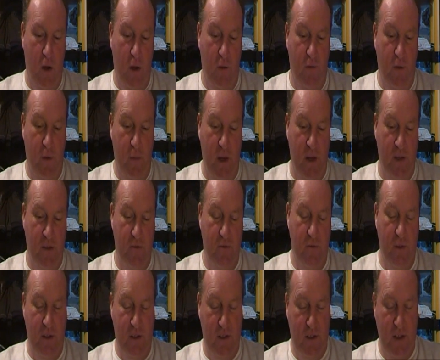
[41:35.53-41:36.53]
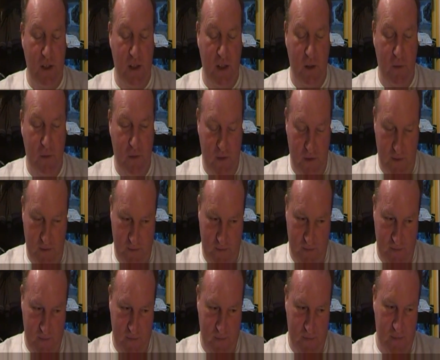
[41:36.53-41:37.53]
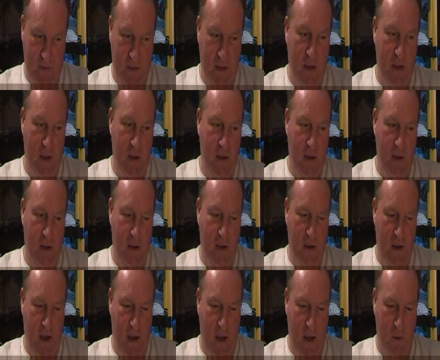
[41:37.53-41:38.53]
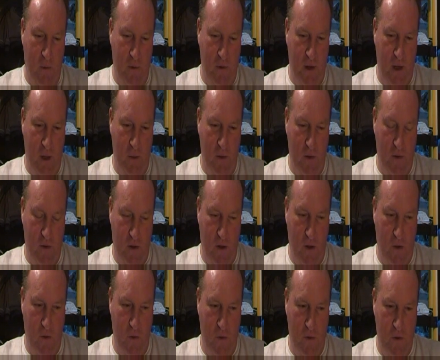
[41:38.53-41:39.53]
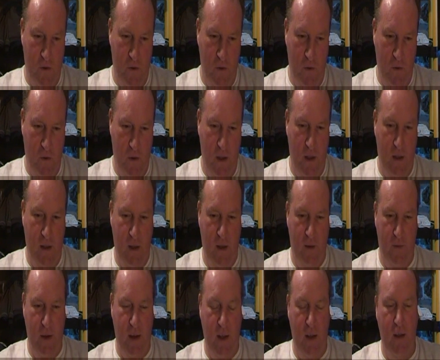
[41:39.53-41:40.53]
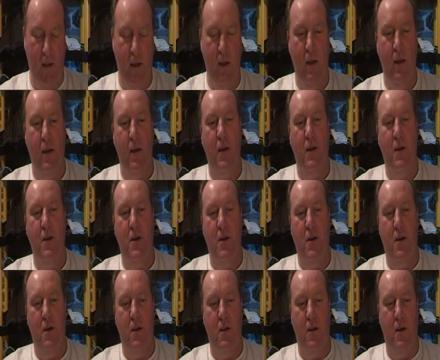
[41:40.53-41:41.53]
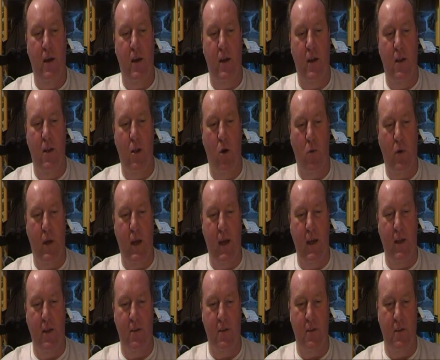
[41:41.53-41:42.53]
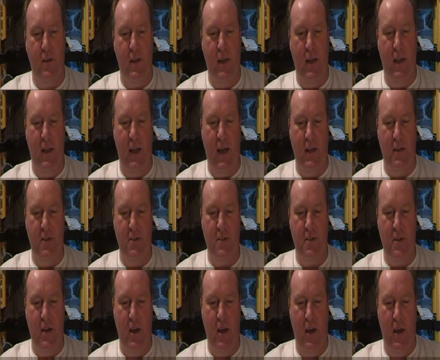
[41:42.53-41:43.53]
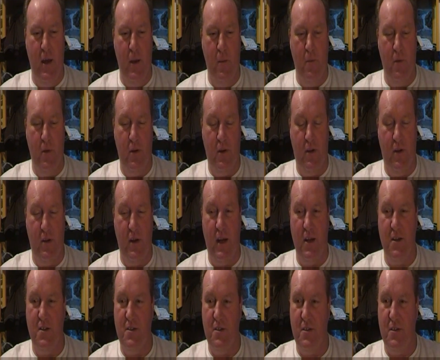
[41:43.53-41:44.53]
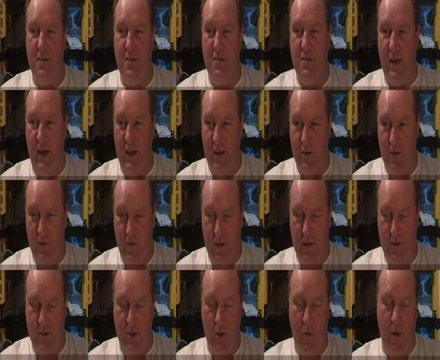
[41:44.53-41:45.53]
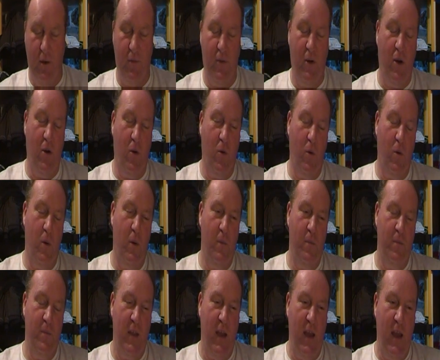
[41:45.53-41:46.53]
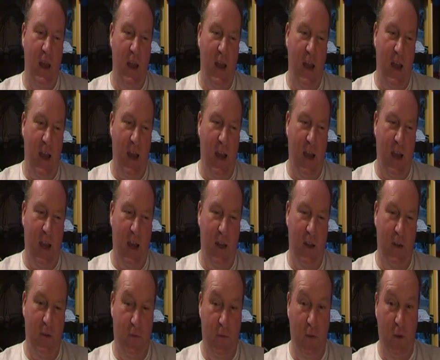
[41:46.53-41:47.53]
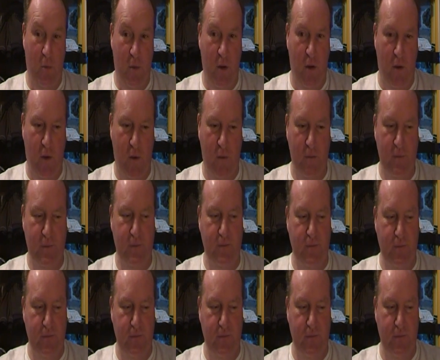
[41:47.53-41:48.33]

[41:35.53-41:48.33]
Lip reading: On information received, I was able to go to Llanderfel, locate the alleged crash site of this UFO and film it all.